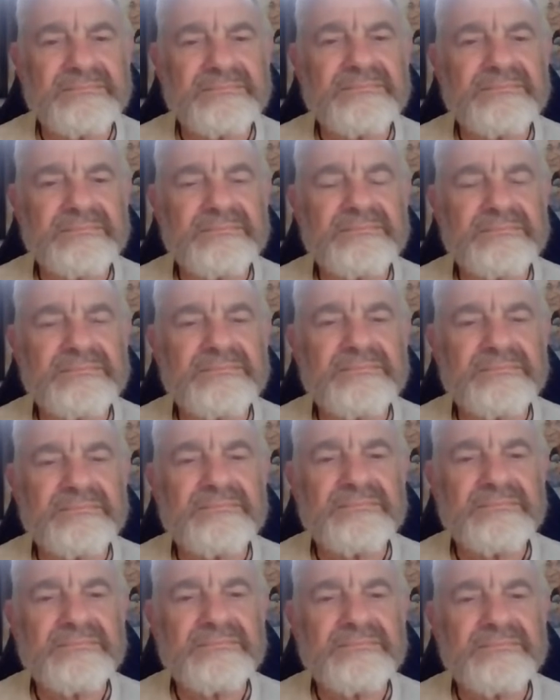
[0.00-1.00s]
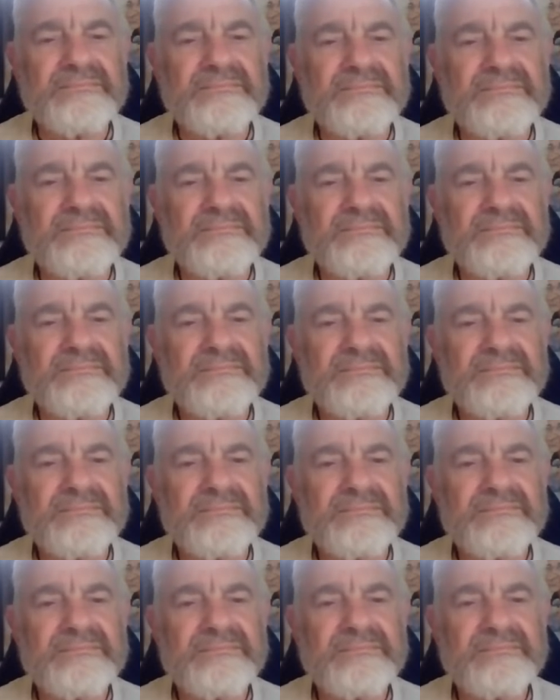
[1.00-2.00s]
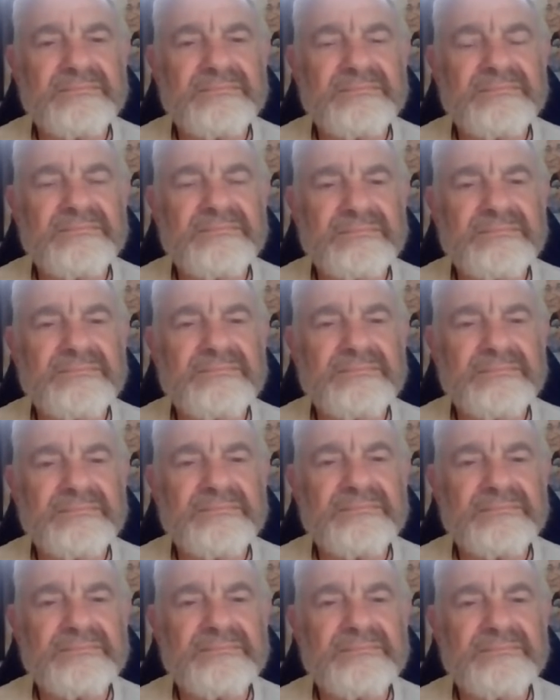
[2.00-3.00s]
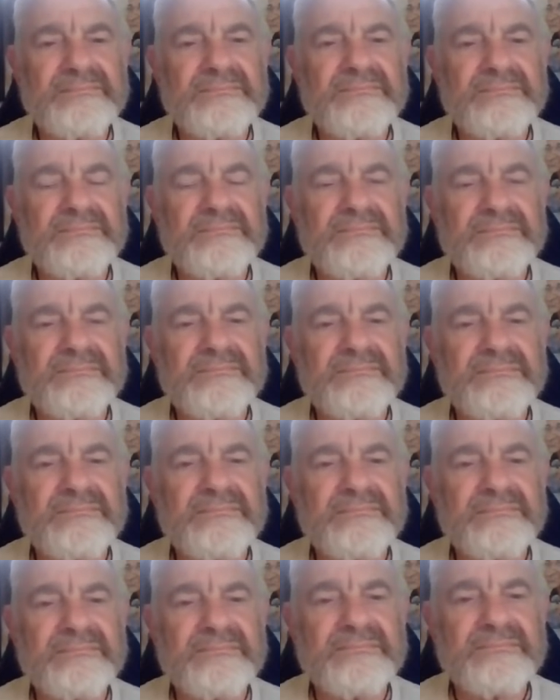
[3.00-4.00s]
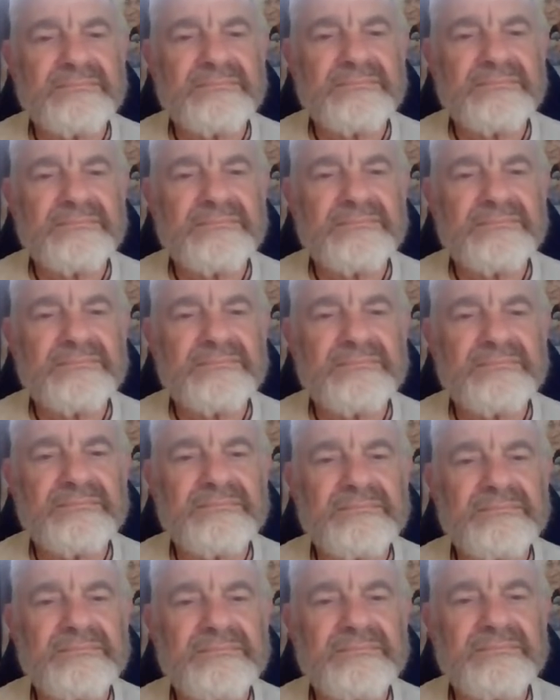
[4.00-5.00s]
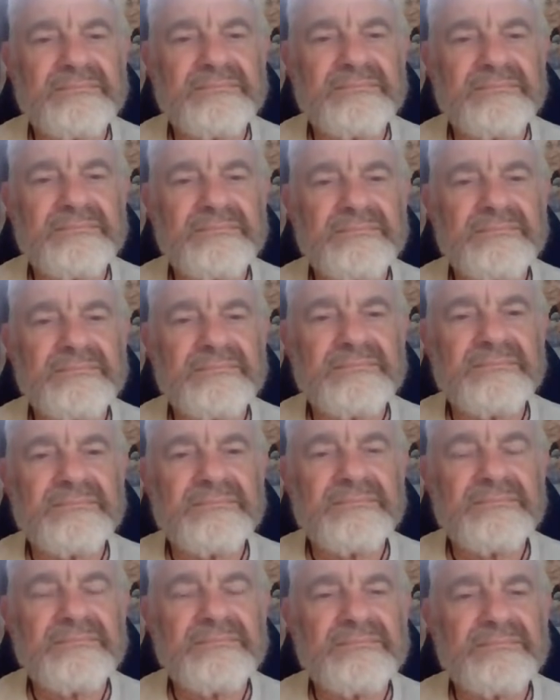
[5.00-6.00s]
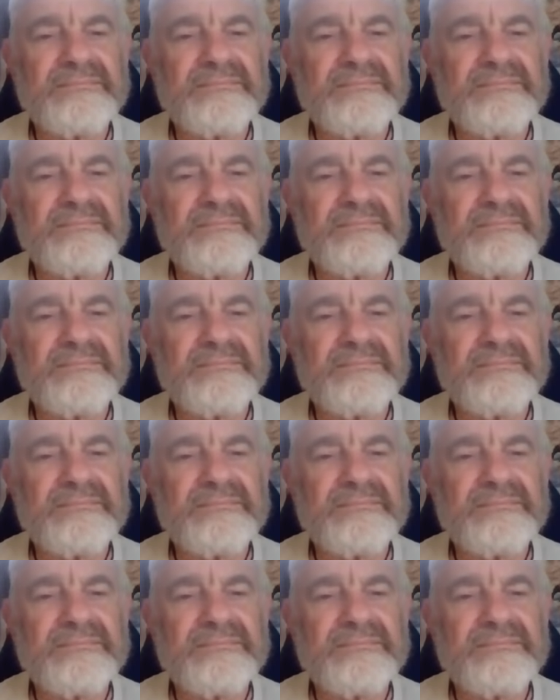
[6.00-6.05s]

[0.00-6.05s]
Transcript: [no speech]